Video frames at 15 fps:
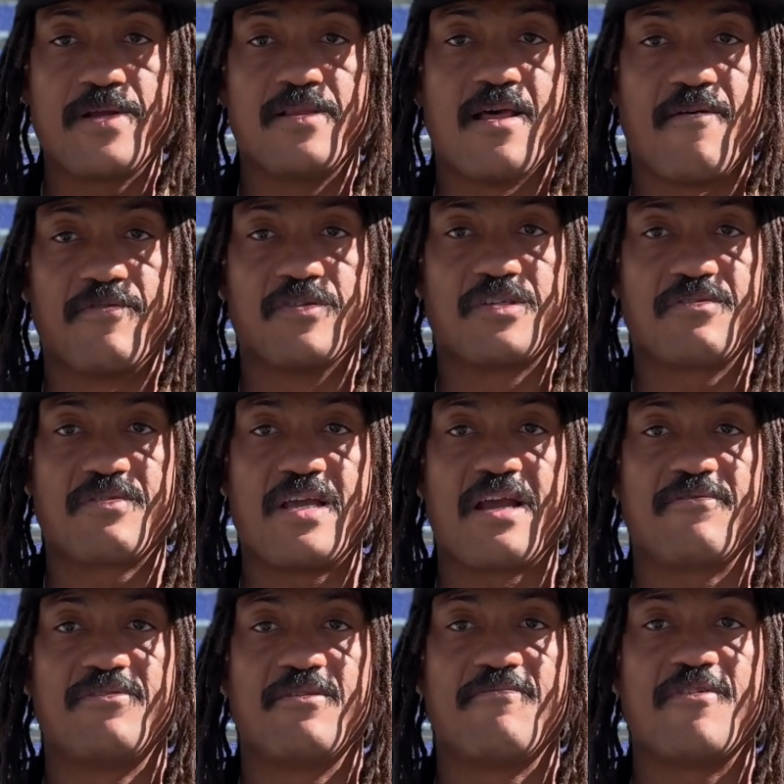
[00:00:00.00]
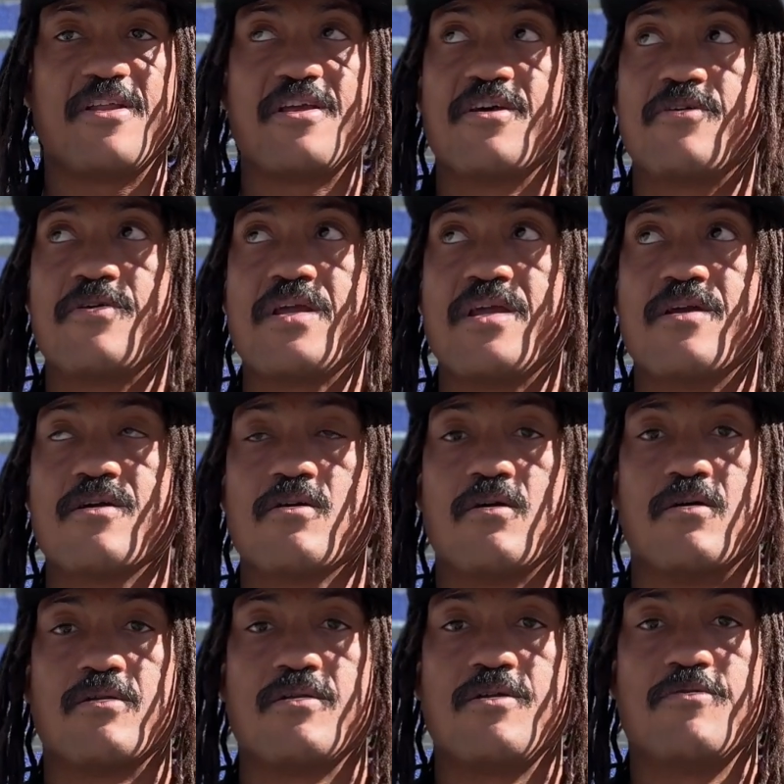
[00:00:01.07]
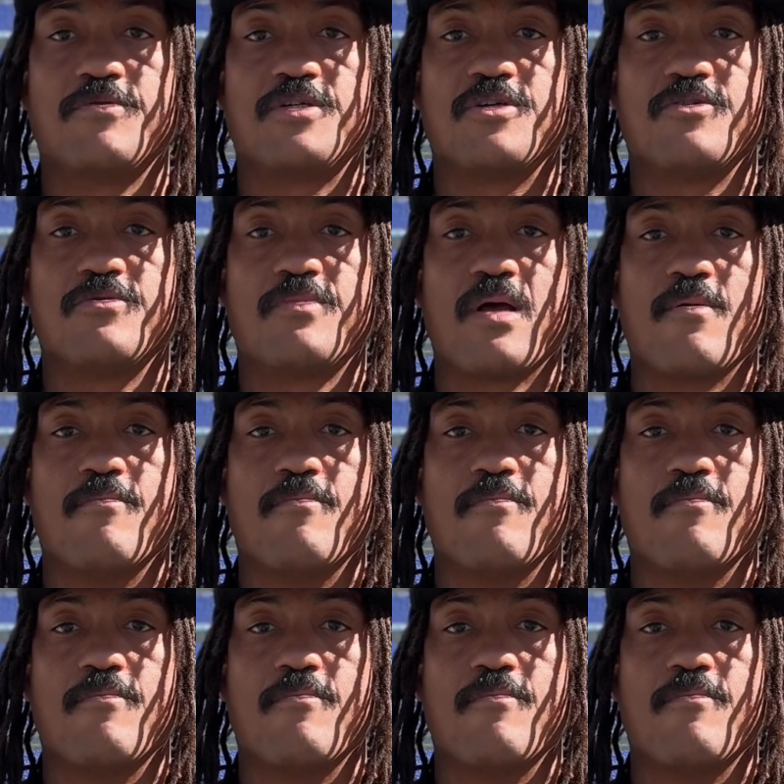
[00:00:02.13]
levels of kickflip video here on YouTube,